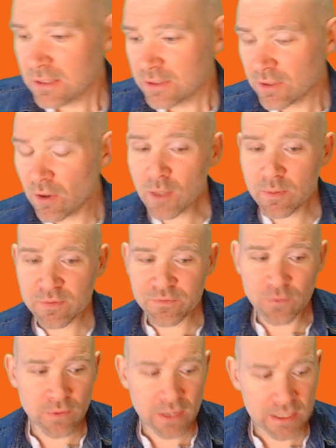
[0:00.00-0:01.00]
the argument
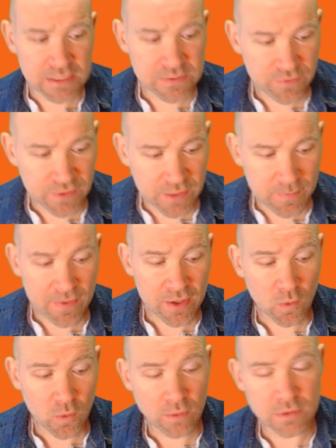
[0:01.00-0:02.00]
for that is if you think about that
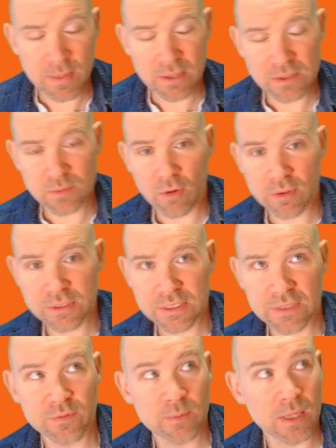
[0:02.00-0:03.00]
quote about
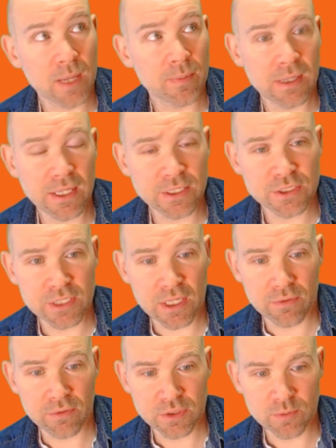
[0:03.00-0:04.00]
democracy from a couple of lectures ago,
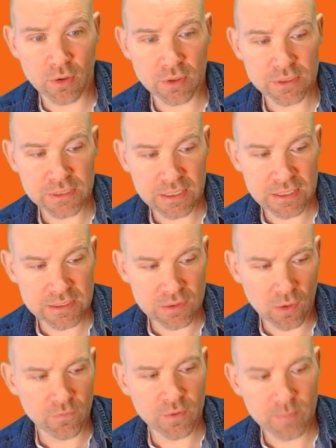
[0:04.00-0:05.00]
that democracy is
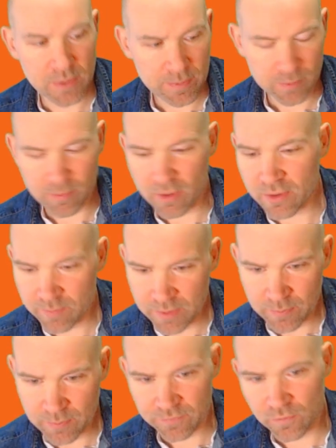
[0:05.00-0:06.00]
of the people, by the
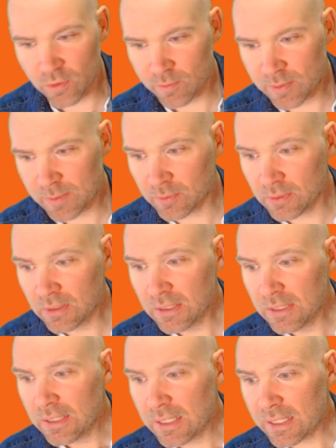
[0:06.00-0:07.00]
people, for the people.
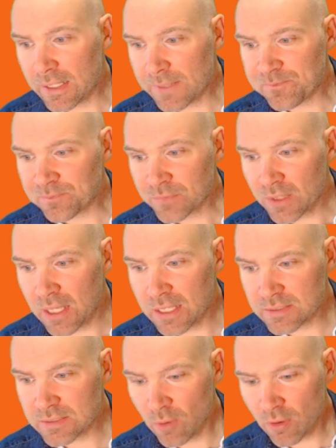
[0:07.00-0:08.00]
Um, a
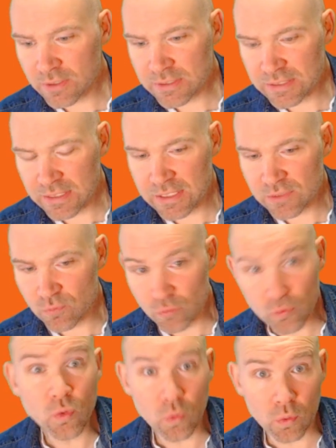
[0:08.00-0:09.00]
democracy is
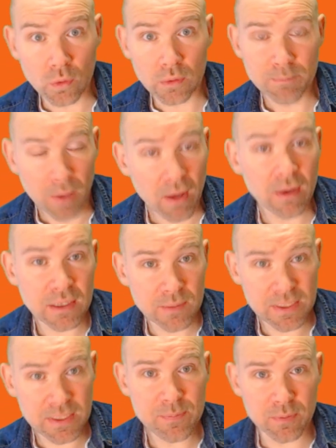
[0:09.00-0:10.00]
rule by the
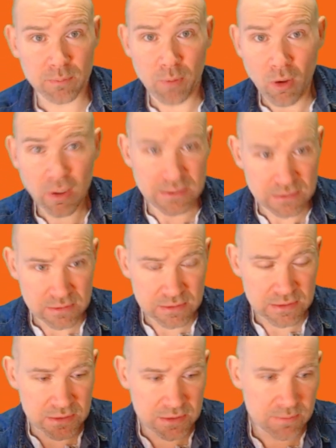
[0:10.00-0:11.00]
people. Polis,
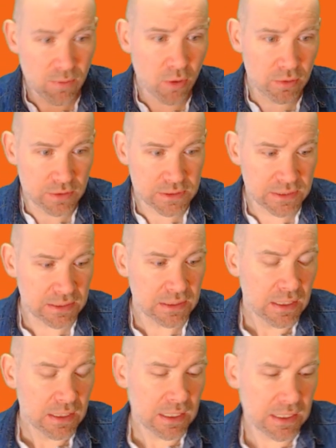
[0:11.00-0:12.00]
D- democracy
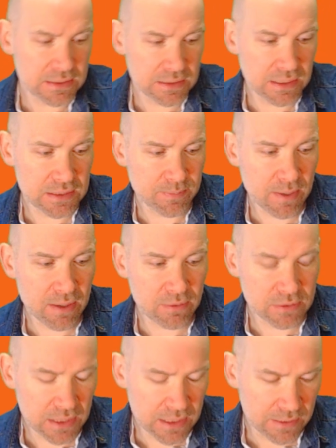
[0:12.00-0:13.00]
is, is
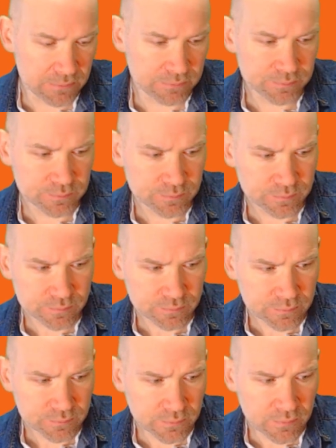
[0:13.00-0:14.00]
about. Um,
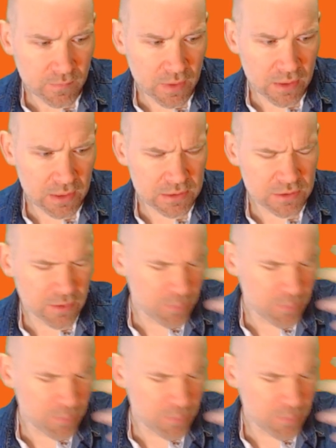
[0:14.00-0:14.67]
uh, sorry,